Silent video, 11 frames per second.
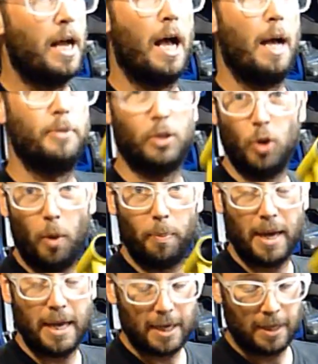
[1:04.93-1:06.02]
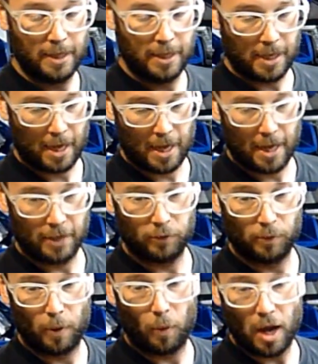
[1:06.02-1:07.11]
so it's not big. It's
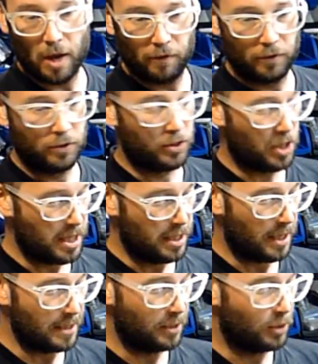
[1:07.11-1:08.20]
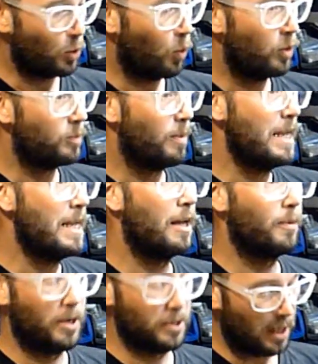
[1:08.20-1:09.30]
for my wife, and she isn't as tall as me,
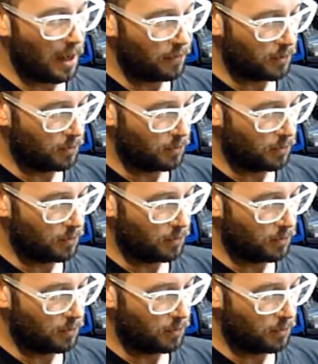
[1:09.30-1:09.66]
otherwise I'd love